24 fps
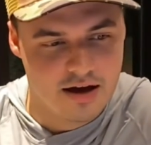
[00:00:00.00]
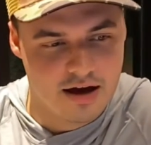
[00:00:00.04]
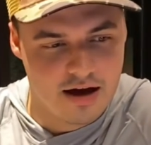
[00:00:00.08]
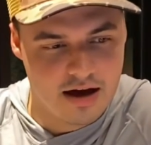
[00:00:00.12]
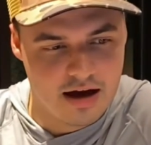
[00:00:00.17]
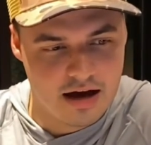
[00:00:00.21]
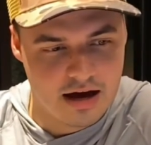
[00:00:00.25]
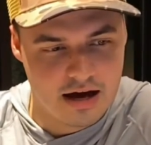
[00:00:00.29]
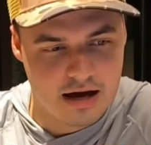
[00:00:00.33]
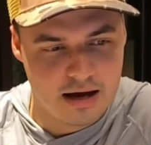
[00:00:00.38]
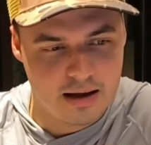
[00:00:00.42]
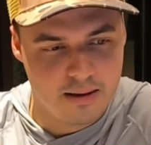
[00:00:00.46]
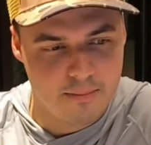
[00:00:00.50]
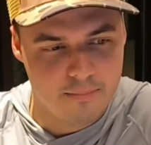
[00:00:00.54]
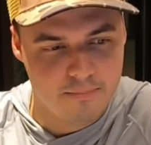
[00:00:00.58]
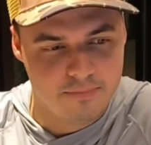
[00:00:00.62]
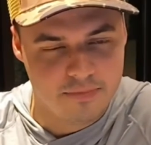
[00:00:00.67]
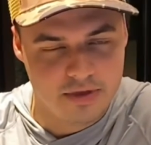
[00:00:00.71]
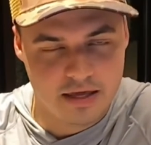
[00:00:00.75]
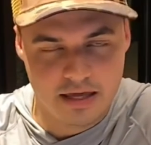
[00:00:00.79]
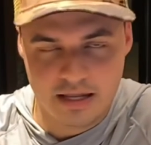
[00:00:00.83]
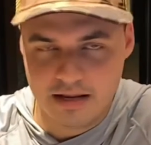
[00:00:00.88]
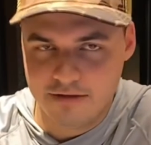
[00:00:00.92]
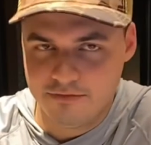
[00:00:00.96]

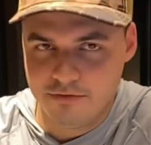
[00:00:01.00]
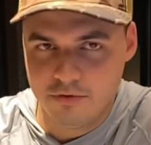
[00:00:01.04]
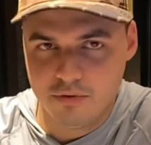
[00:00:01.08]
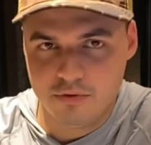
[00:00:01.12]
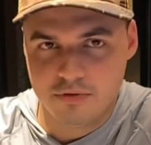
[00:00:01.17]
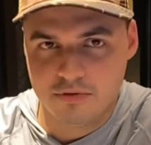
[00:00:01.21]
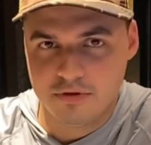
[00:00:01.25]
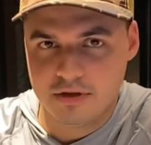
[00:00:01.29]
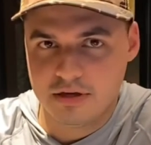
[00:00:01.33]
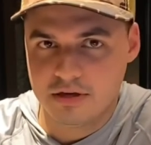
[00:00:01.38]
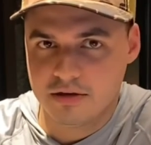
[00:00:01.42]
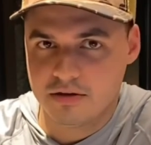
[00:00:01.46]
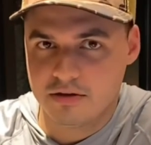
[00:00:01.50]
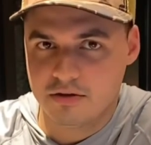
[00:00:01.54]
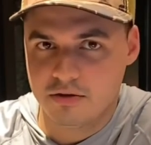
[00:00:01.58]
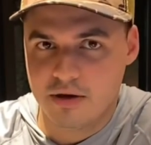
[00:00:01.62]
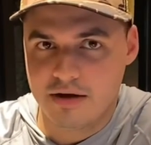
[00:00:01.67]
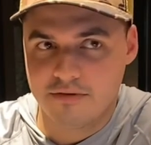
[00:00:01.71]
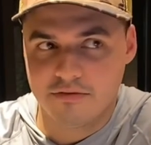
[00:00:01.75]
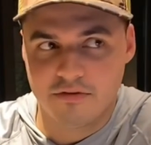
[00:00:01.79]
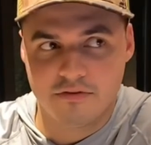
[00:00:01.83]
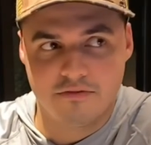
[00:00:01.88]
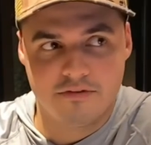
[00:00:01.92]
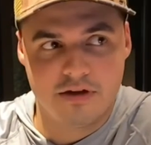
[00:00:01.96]
And if you think you
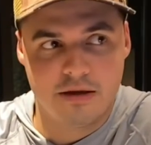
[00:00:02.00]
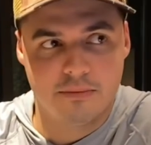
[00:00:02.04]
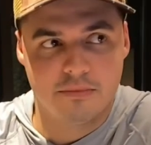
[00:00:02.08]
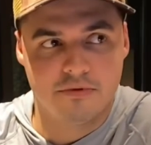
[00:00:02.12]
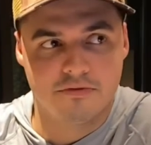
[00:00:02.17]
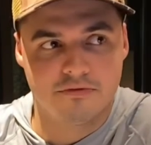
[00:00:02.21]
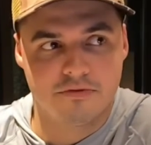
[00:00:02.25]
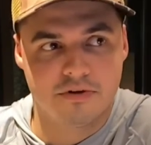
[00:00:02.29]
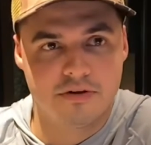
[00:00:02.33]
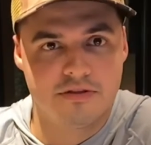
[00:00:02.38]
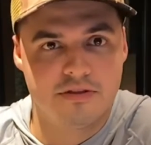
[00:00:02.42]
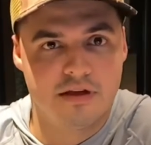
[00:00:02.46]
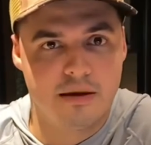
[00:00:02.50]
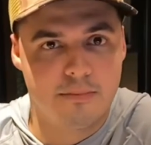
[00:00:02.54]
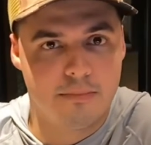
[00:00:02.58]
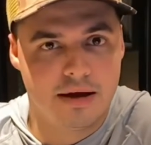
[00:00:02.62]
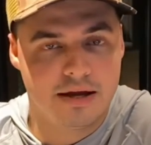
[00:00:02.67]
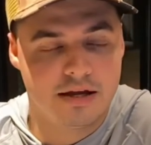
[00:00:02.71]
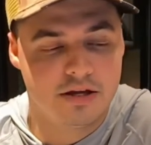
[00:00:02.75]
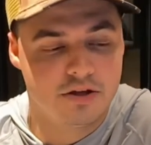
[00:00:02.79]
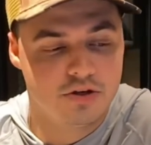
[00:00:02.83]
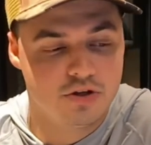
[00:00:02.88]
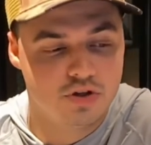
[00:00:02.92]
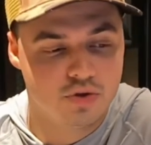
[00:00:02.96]
have a family friend that
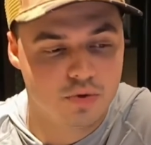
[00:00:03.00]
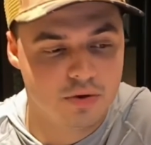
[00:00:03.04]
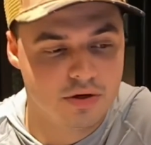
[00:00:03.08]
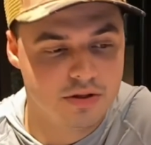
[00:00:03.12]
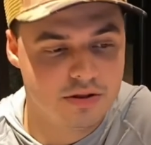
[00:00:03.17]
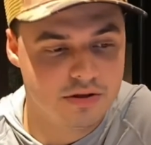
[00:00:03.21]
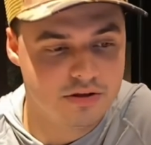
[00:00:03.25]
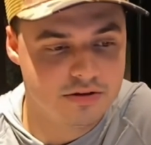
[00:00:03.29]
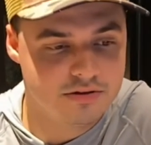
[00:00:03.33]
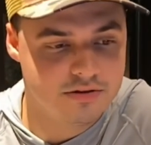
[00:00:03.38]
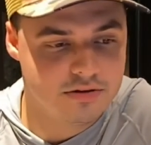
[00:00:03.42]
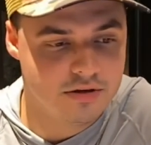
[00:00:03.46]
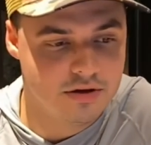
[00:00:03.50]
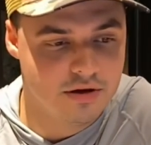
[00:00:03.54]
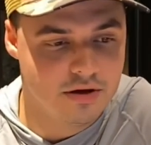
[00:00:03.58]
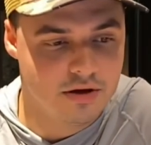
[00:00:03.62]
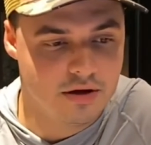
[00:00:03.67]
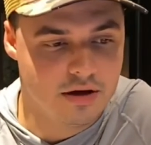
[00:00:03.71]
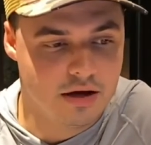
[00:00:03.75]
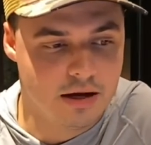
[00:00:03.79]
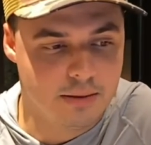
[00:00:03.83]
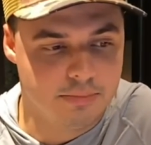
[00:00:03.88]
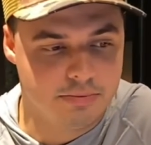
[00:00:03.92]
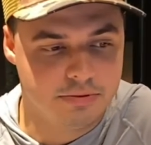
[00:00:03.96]
might enjoy this,
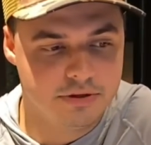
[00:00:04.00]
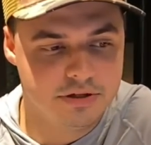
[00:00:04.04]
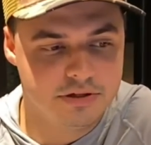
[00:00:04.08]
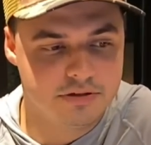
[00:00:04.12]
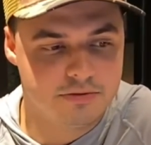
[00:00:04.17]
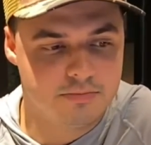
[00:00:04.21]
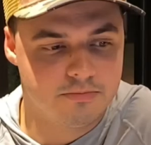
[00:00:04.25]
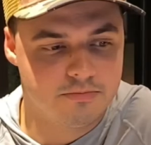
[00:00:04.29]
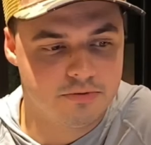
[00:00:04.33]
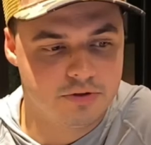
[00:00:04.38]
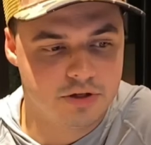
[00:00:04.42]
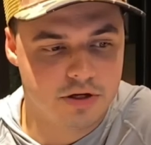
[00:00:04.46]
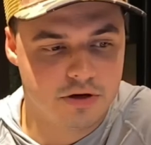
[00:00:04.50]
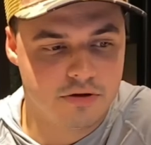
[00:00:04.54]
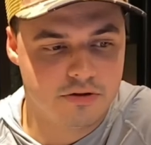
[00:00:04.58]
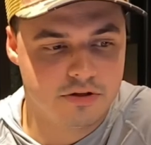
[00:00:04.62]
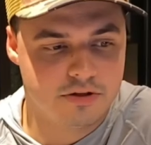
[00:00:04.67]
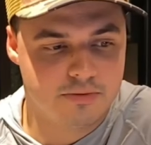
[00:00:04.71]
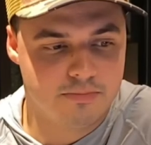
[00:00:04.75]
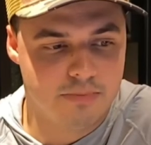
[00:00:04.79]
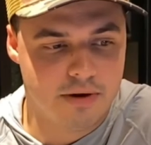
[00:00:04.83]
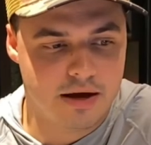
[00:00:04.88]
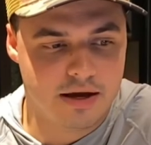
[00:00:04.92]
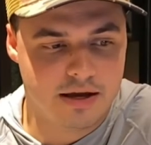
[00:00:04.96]
please share
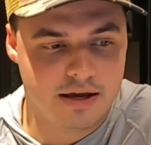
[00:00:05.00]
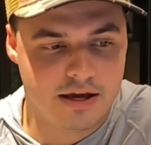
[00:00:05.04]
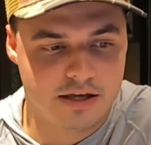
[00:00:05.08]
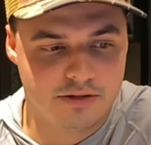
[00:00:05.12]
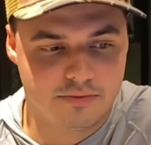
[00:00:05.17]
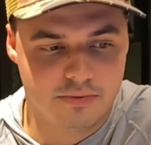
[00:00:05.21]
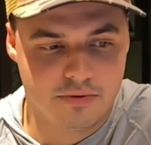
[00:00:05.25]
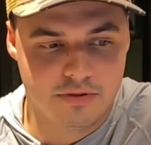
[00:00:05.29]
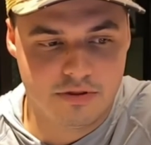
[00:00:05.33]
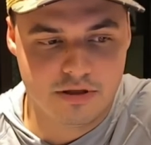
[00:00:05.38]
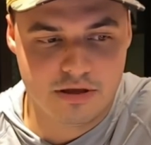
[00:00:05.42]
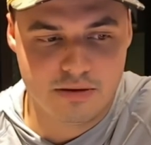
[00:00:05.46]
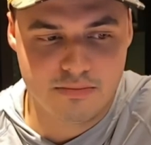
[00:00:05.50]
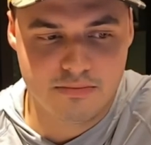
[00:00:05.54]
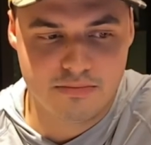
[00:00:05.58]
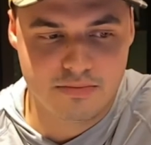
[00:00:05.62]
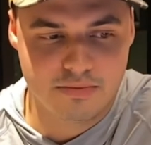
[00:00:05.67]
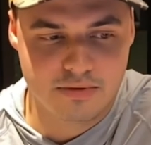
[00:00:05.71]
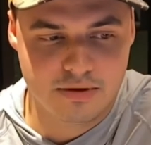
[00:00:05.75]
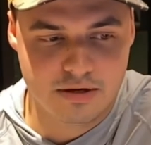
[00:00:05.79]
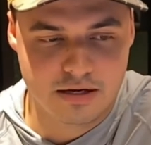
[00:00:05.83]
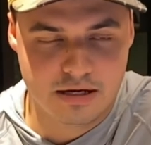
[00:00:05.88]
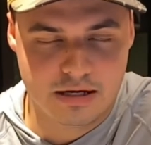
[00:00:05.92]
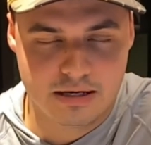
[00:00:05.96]
this podcast with them.